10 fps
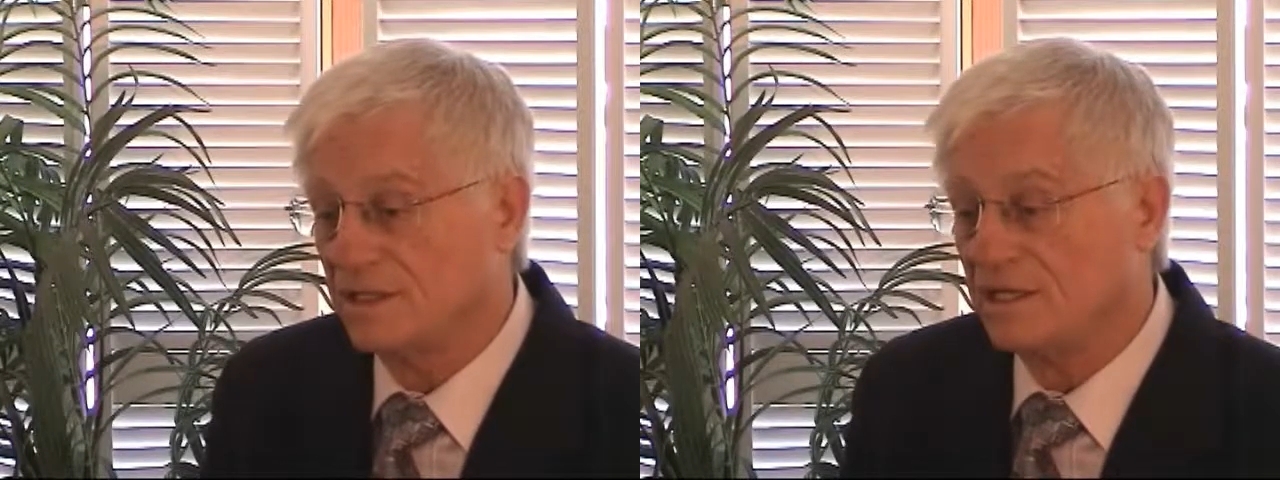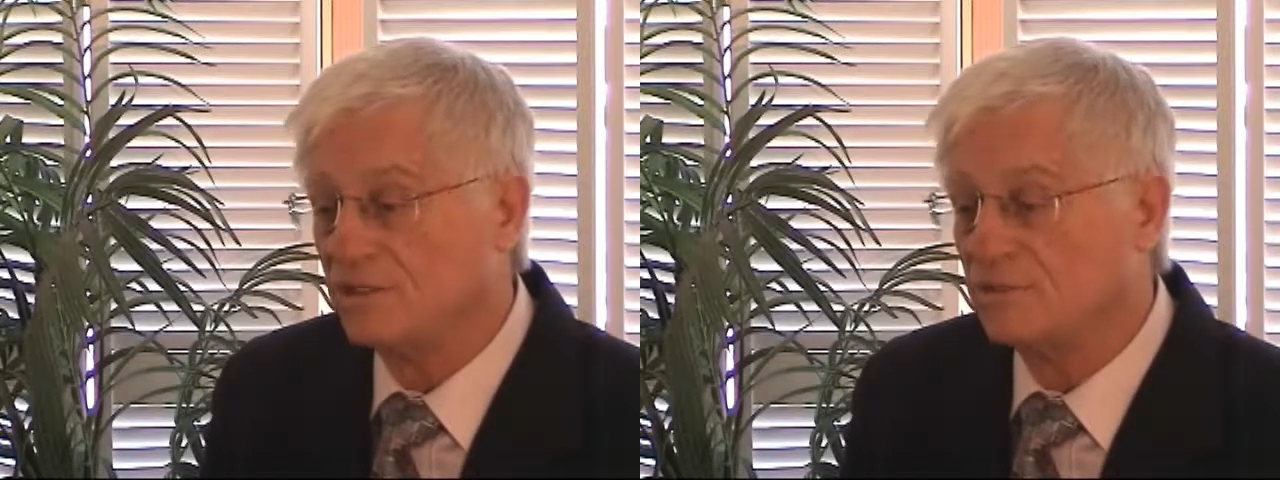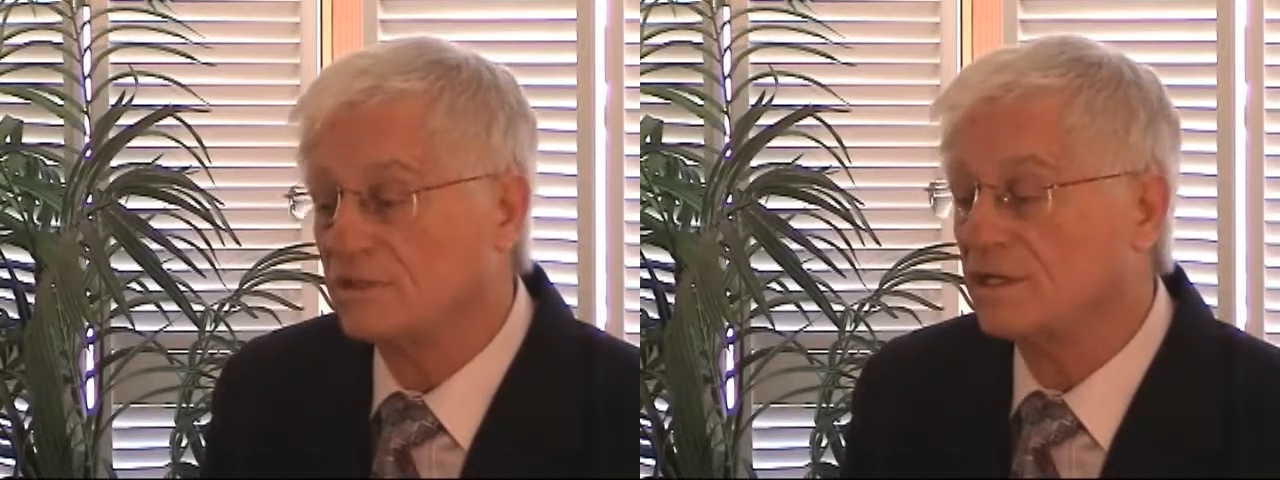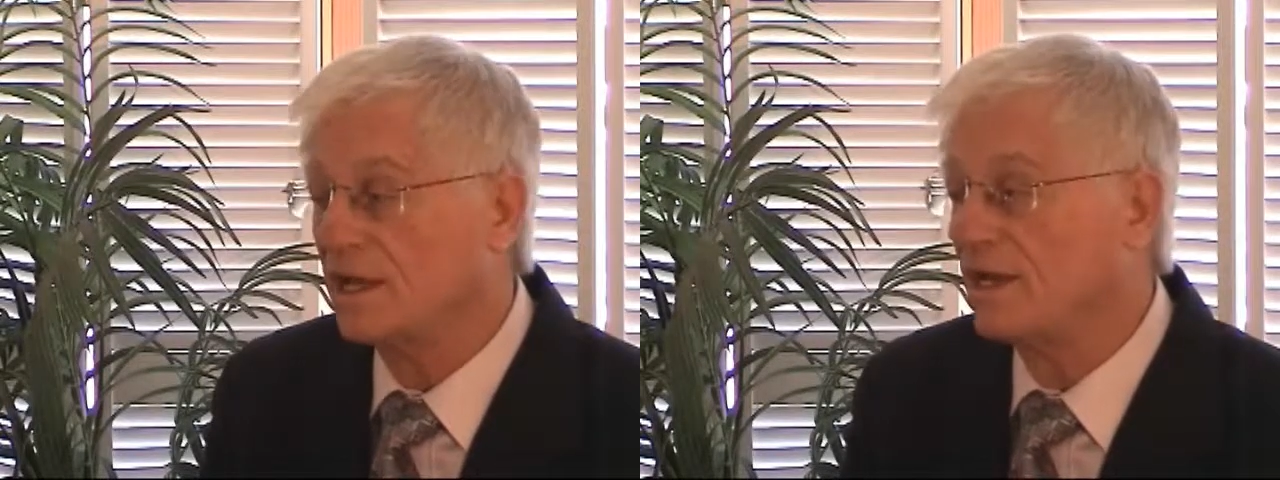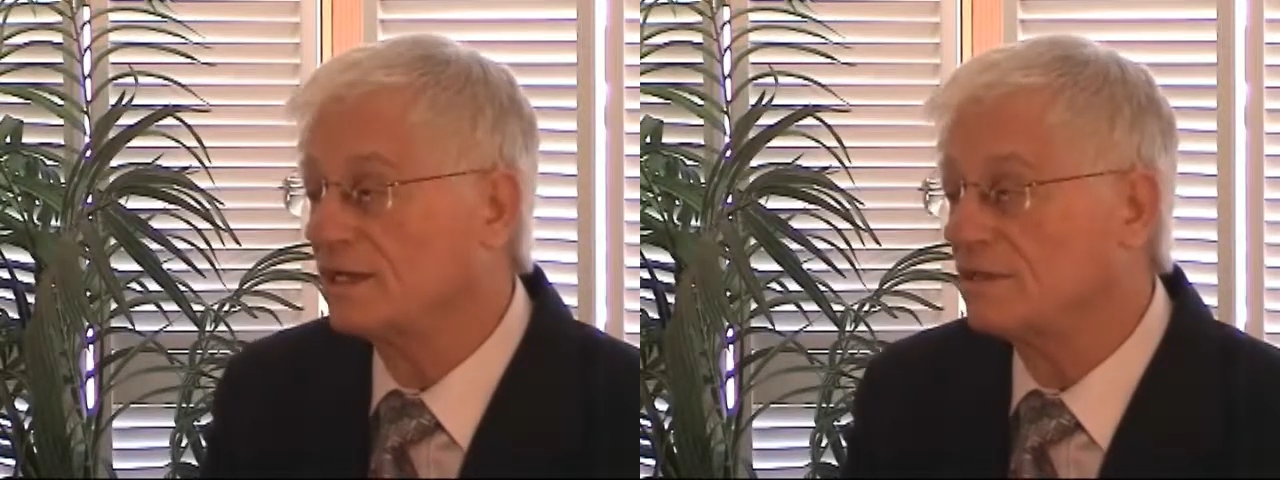He took an
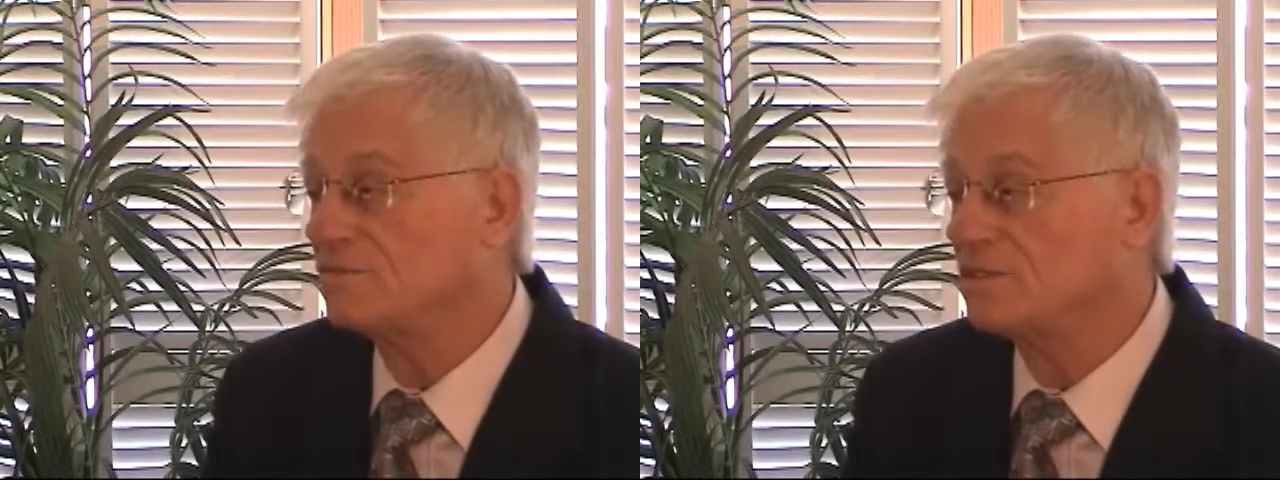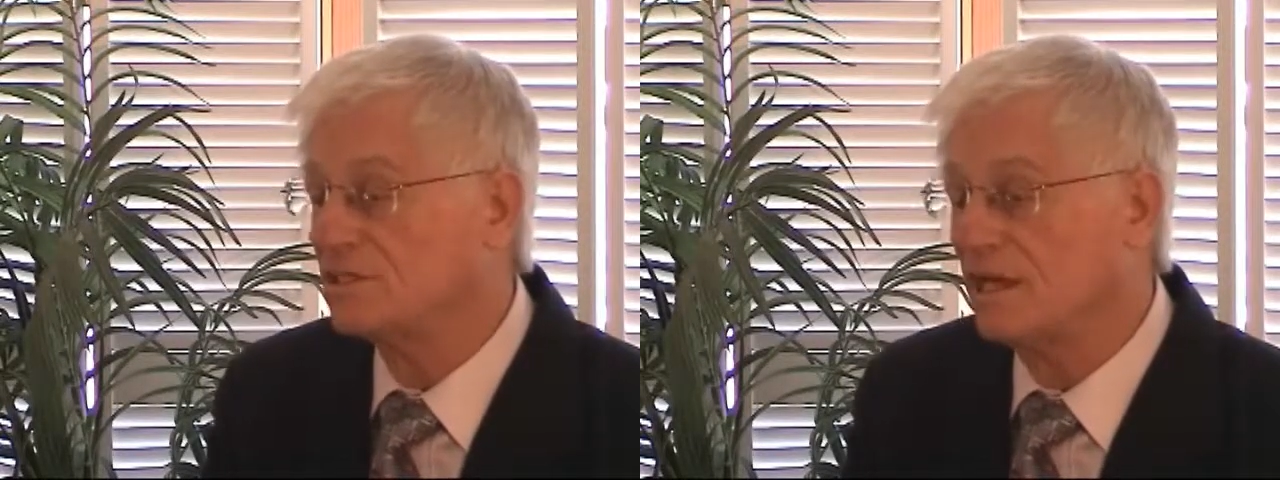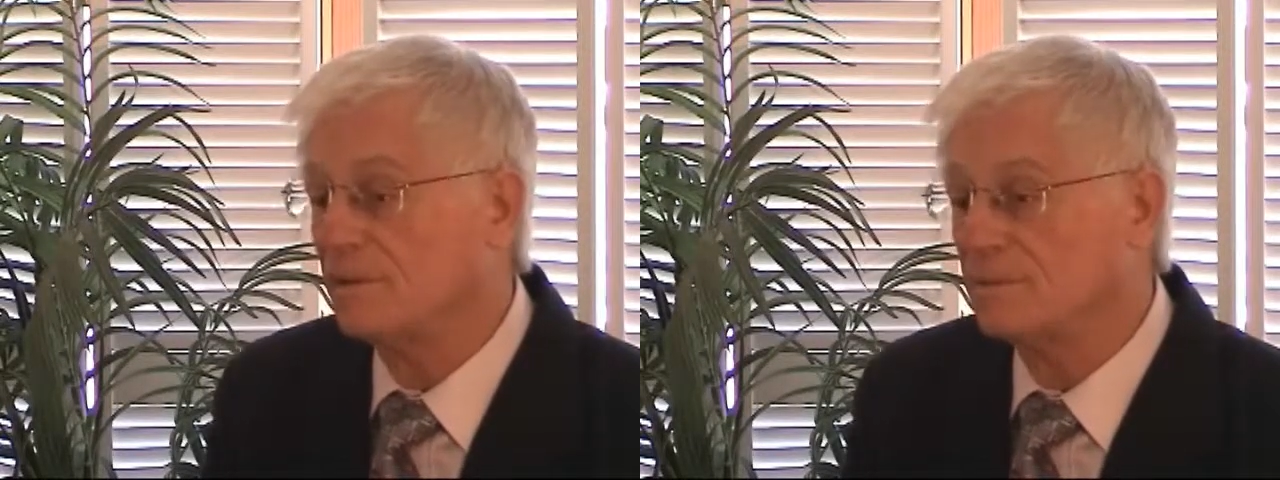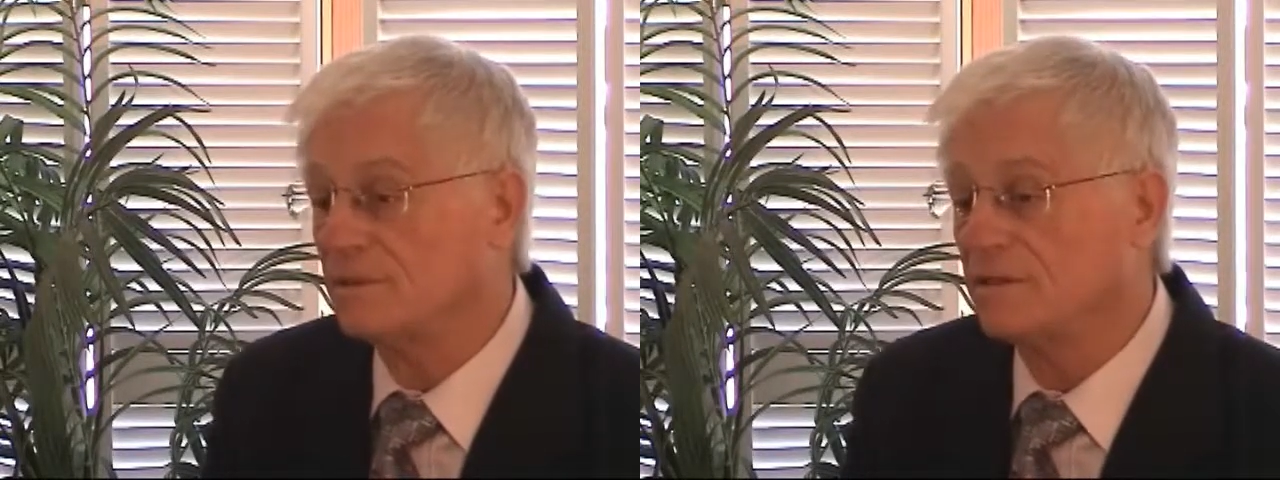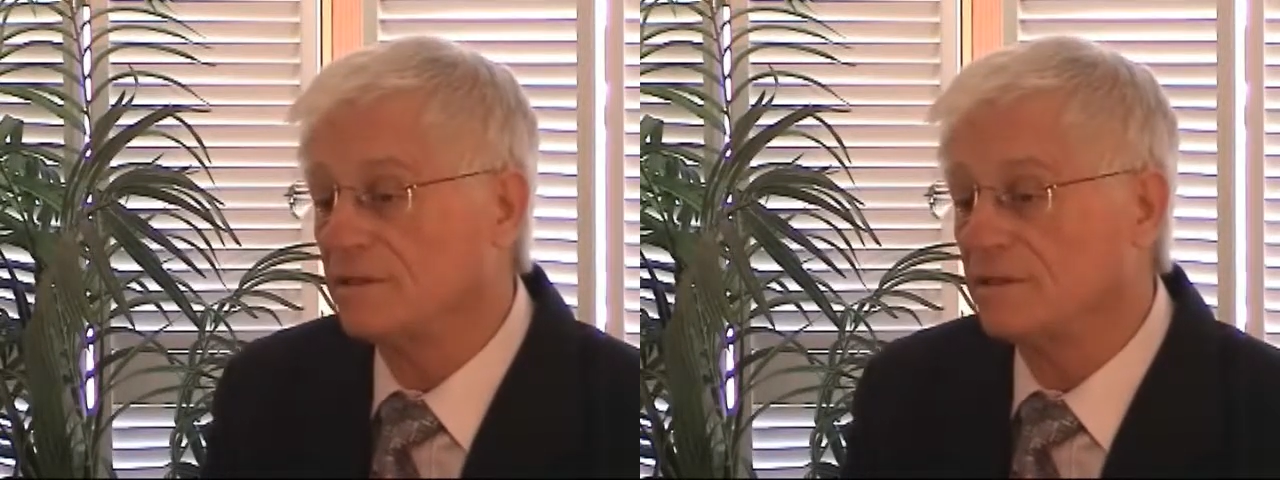active step.